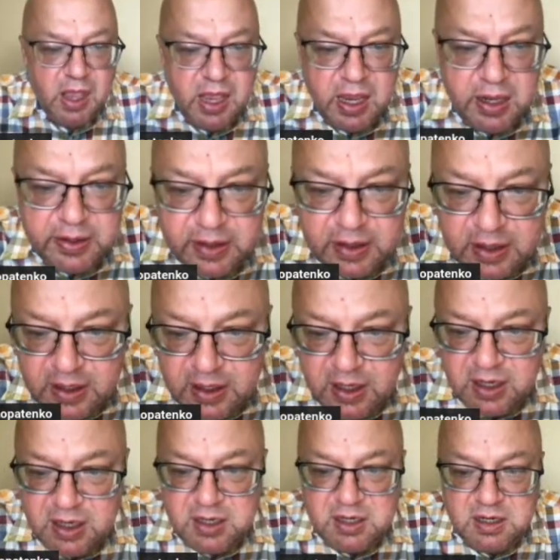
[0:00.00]
and
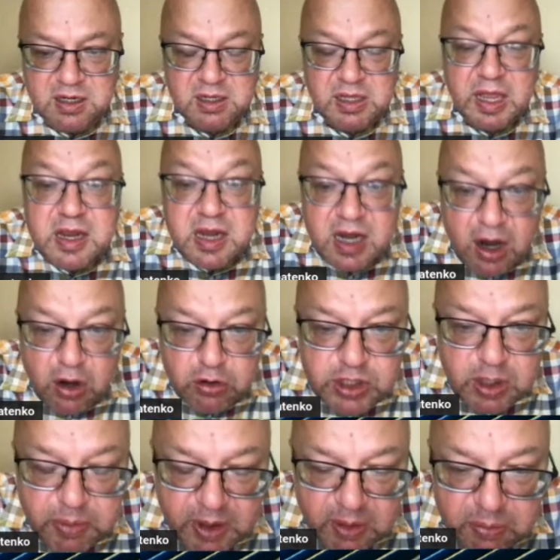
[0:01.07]
like how they
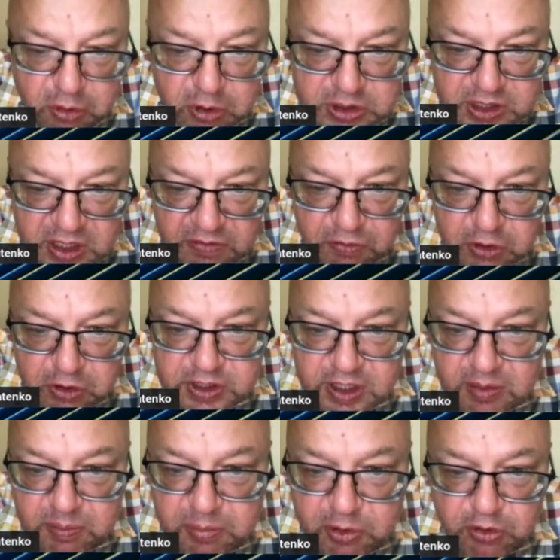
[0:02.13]
propose and what they
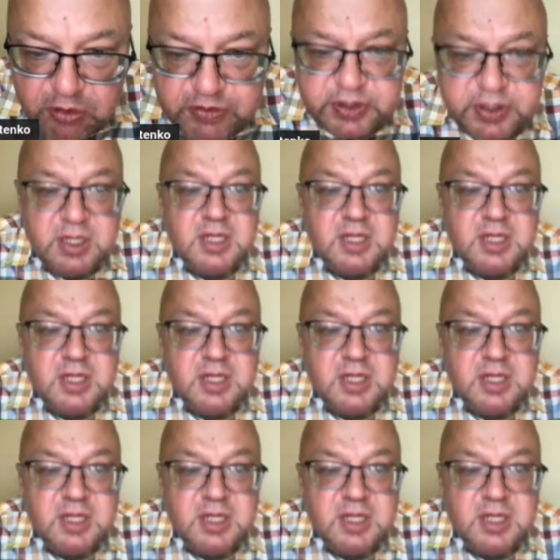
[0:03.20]
improved.